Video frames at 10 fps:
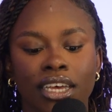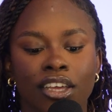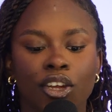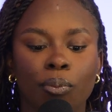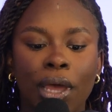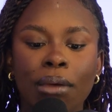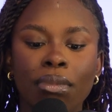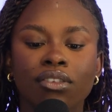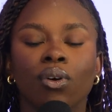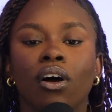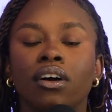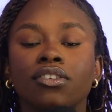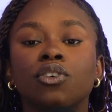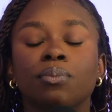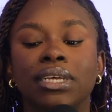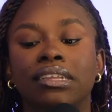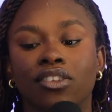your payments will also be